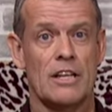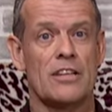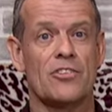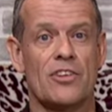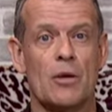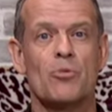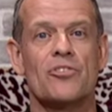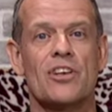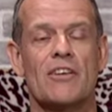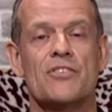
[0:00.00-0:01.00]
The same was
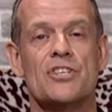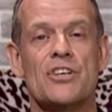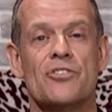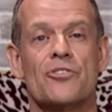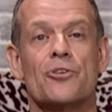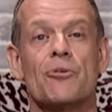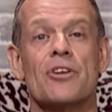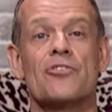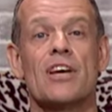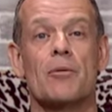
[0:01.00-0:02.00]
said of Jesus during
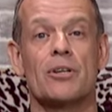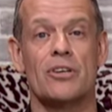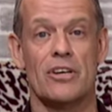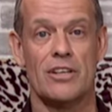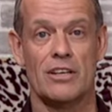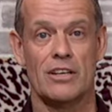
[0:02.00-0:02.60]
his time on earth.